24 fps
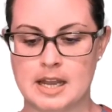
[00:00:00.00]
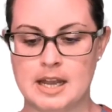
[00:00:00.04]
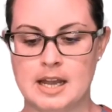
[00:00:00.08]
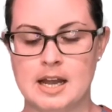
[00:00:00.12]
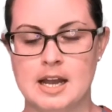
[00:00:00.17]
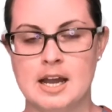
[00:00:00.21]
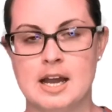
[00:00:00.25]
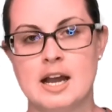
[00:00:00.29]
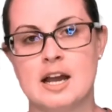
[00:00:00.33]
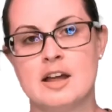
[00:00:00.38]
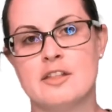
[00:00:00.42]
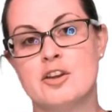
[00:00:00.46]

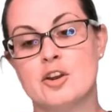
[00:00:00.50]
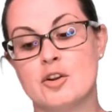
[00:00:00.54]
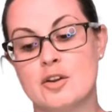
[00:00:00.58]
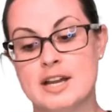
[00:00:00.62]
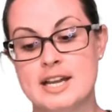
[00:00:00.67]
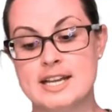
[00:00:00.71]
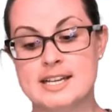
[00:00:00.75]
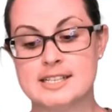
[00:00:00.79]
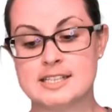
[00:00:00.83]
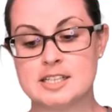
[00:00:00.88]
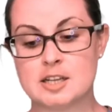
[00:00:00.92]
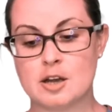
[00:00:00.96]
There
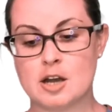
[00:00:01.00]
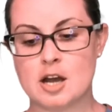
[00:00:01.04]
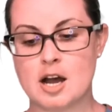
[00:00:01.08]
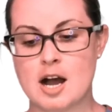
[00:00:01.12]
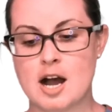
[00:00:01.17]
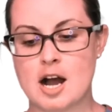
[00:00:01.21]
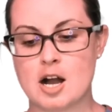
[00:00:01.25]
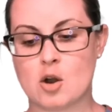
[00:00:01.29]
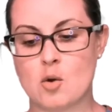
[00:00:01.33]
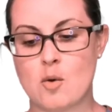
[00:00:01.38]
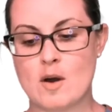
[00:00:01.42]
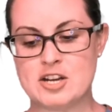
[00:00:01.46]
is a
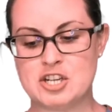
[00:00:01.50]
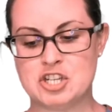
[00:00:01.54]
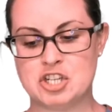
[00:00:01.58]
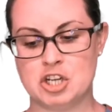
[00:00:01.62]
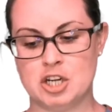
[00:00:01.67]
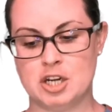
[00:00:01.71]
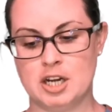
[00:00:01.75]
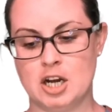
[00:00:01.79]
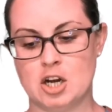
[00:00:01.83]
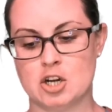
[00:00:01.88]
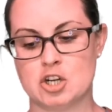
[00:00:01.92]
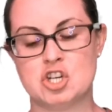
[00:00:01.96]

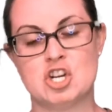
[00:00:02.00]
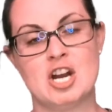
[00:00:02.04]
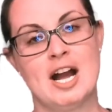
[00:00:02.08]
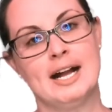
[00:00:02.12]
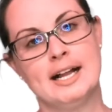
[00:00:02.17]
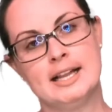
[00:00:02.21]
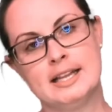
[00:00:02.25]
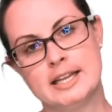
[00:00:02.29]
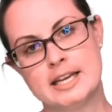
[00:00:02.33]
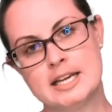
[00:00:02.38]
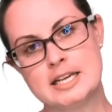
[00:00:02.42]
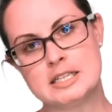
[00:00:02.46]
questionnaire
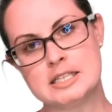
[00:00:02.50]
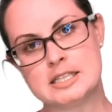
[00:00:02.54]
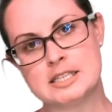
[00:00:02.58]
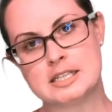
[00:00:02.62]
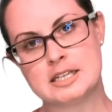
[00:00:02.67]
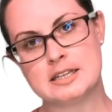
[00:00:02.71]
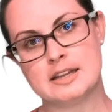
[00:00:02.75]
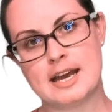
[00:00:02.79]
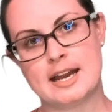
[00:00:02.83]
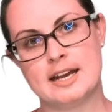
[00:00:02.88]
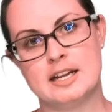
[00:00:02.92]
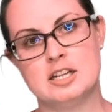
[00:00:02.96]
checklist
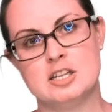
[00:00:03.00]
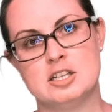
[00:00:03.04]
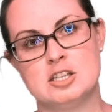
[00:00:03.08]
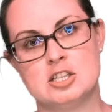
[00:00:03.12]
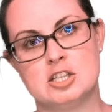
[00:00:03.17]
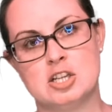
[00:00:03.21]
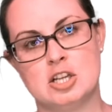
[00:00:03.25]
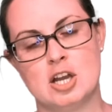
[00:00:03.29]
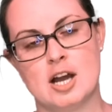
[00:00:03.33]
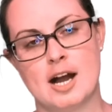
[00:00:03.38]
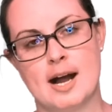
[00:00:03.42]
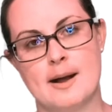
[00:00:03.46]
that is
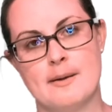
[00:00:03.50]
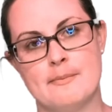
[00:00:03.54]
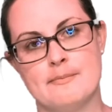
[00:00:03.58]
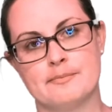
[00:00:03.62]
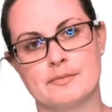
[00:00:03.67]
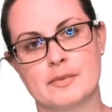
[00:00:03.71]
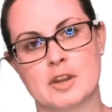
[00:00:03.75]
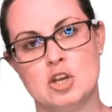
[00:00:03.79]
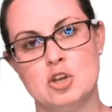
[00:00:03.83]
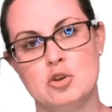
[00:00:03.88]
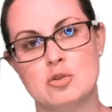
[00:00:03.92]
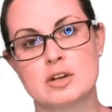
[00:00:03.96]

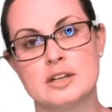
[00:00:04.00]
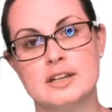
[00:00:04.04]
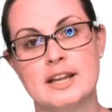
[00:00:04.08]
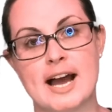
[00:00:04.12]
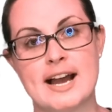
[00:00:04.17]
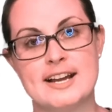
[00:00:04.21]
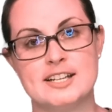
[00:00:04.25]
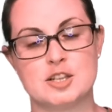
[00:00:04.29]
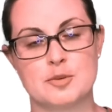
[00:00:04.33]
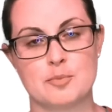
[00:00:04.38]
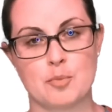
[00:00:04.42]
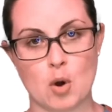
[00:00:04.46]

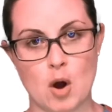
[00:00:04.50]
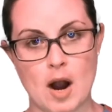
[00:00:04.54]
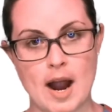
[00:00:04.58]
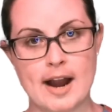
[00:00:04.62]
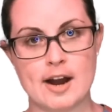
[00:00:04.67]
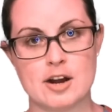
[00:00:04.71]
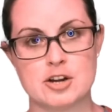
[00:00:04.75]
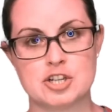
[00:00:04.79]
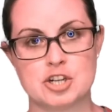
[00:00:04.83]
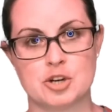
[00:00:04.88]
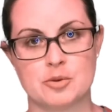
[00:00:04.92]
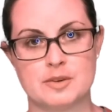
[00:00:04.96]
utilized prior
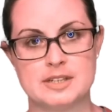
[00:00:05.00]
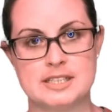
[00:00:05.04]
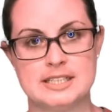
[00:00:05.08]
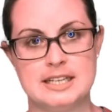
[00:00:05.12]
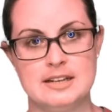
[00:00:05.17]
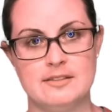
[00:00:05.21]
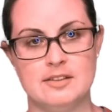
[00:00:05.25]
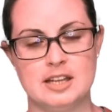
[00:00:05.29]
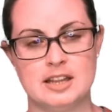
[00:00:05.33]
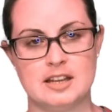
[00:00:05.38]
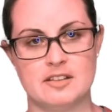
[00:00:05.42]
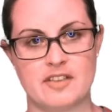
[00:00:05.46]
to receiving
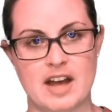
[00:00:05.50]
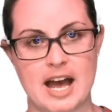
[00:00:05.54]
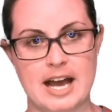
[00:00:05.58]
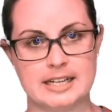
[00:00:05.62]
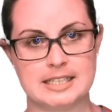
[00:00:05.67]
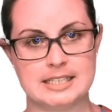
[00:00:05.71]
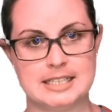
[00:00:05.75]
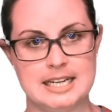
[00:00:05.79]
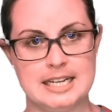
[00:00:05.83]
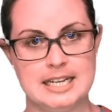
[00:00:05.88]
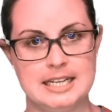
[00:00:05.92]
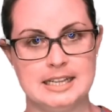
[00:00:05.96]
the
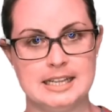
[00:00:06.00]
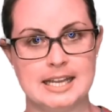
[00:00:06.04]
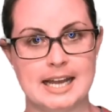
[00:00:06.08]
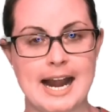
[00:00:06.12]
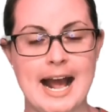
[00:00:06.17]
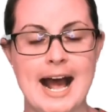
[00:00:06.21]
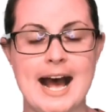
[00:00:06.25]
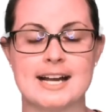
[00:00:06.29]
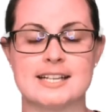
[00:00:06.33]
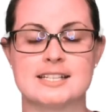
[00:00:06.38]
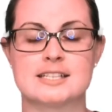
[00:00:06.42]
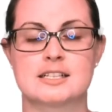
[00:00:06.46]
vaccine that
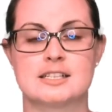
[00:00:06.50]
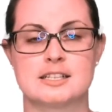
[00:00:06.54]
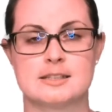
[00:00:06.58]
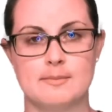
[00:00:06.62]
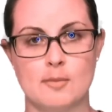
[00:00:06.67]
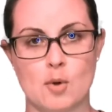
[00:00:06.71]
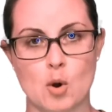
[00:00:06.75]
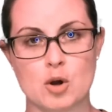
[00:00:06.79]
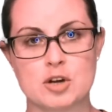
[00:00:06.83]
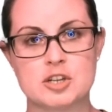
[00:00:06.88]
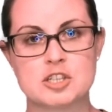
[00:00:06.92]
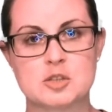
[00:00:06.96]
asks
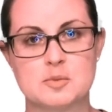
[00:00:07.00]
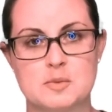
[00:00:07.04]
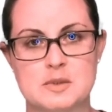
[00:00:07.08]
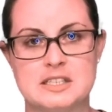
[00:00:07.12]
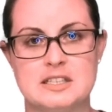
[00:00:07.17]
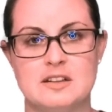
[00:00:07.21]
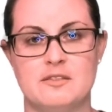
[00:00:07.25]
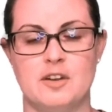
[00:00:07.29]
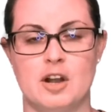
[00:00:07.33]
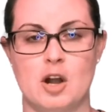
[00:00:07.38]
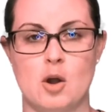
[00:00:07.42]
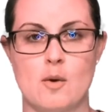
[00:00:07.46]
more
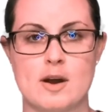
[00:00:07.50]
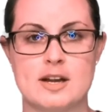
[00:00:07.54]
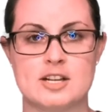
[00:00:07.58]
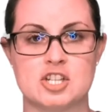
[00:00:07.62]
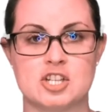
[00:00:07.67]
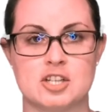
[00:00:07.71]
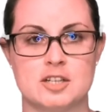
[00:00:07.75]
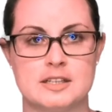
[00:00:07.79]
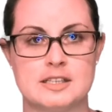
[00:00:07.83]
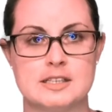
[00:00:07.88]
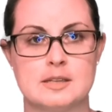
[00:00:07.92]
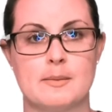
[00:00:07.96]
specific
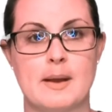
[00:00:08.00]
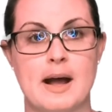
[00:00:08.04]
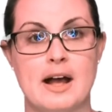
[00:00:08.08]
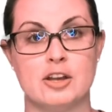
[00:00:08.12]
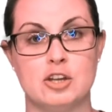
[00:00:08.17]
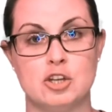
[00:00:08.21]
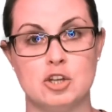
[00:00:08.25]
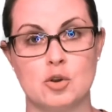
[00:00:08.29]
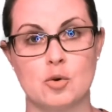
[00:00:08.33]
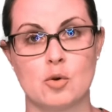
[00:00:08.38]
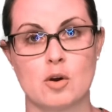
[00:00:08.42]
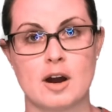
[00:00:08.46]
questions about
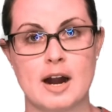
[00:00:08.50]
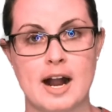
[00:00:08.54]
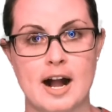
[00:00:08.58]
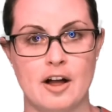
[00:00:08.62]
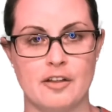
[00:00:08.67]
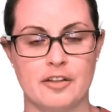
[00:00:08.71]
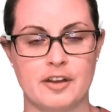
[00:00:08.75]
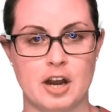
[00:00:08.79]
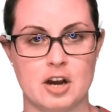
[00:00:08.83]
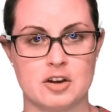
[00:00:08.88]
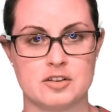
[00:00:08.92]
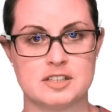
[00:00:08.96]
your
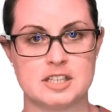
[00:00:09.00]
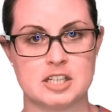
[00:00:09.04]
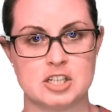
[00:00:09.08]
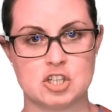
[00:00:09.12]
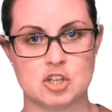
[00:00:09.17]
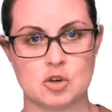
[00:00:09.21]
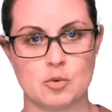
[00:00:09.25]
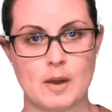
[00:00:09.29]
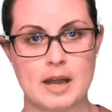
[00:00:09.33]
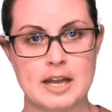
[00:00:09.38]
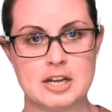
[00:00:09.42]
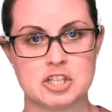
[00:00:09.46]
healthcare
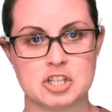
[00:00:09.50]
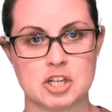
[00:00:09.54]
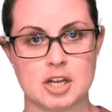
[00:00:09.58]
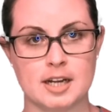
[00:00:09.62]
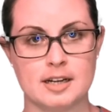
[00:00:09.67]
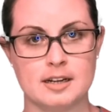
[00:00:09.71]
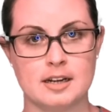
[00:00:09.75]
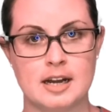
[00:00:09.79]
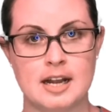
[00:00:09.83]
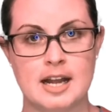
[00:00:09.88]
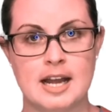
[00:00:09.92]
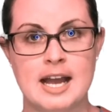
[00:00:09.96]
situation
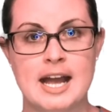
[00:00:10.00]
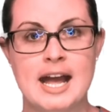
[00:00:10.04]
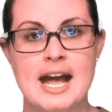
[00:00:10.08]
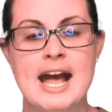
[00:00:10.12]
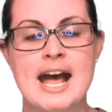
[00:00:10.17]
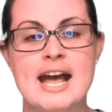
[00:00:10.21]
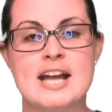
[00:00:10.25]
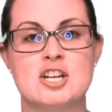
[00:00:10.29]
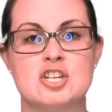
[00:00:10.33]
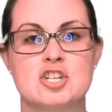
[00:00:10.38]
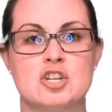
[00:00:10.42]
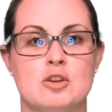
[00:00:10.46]
and
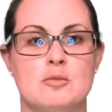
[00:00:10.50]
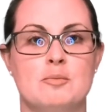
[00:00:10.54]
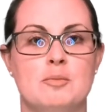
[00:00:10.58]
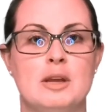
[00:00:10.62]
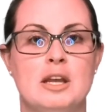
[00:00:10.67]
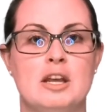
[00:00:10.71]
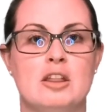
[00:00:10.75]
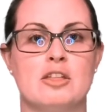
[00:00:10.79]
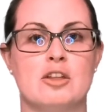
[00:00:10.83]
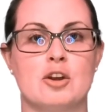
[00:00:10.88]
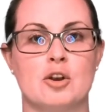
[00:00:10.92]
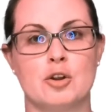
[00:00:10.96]
should be
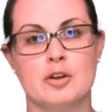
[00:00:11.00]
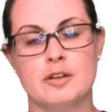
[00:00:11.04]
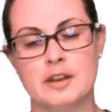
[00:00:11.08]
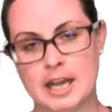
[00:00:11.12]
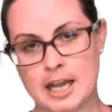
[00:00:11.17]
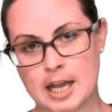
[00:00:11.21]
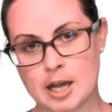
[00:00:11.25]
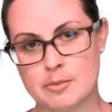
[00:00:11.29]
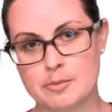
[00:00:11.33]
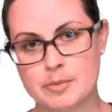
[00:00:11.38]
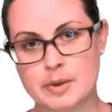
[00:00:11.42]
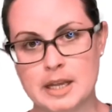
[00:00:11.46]
thoroughly
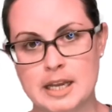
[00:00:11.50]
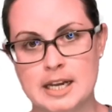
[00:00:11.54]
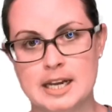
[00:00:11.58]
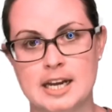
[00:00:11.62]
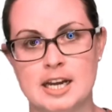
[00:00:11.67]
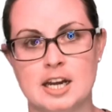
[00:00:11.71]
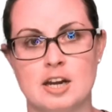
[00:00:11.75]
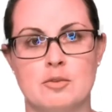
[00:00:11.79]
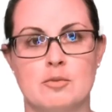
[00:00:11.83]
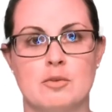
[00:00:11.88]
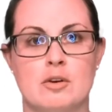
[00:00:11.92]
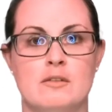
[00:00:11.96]
completed and
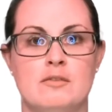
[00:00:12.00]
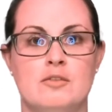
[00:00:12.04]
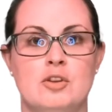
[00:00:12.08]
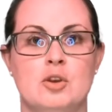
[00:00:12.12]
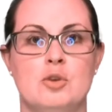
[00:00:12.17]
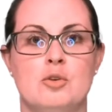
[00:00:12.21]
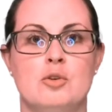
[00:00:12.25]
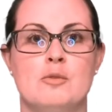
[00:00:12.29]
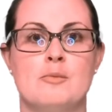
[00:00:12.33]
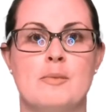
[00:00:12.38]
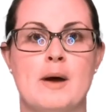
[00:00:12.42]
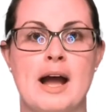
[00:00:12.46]
reviewed
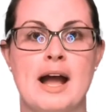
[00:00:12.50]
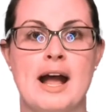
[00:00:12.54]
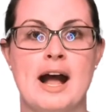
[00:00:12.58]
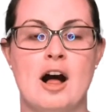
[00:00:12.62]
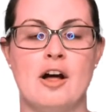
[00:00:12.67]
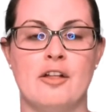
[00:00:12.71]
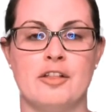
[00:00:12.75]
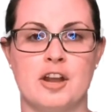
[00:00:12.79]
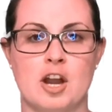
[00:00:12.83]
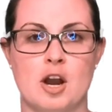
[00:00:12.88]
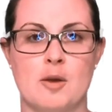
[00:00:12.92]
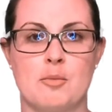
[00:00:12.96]
by a
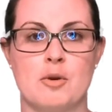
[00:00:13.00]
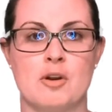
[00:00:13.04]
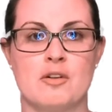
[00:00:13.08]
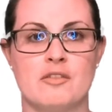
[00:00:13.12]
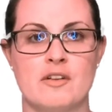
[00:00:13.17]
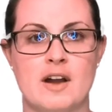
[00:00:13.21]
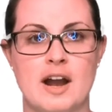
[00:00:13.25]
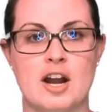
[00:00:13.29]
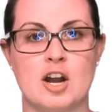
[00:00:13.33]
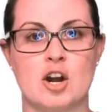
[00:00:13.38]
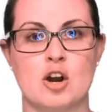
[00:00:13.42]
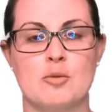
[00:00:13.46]
healthcare
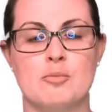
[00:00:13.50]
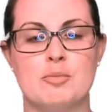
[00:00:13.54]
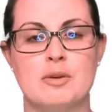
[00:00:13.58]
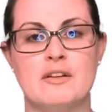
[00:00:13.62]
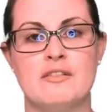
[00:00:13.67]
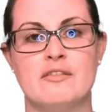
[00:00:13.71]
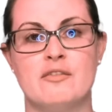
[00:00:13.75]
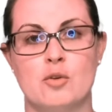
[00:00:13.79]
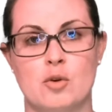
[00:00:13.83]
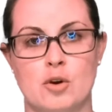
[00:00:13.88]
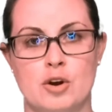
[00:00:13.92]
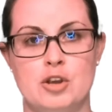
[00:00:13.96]
provider
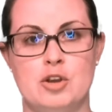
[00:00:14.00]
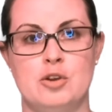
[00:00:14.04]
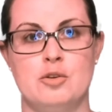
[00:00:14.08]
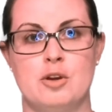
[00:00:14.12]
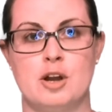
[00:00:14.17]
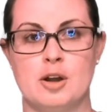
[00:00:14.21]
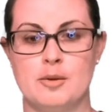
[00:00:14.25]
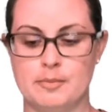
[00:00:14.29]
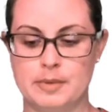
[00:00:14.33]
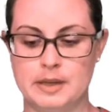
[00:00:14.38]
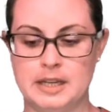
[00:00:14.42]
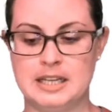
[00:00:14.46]
before you
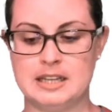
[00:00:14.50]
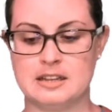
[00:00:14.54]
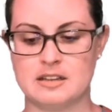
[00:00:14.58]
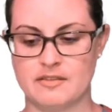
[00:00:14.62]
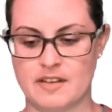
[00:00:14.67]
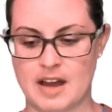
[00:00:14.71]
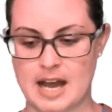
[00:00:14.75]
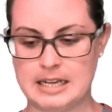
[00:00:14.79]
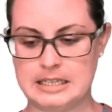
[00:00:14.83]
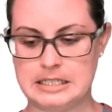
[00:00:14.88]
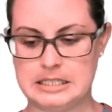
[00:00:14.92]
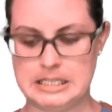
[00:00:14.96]
complete the
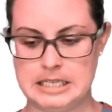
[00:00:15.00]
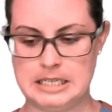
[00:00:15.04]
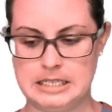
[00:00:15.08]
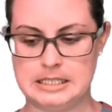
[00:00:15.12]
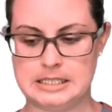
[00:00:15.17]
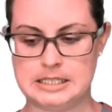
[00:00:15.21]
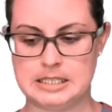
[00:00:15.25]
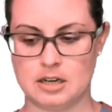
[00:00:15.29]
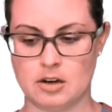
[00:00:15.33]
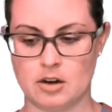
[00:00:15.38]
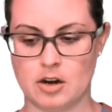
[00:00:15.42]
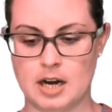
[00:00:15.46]
vaccine
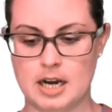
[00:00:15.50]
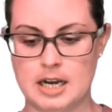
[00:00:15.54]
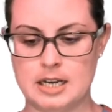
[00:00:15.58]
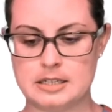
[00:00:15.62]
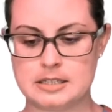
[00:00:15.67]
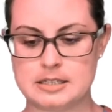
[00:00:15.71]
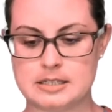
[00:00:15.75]
series.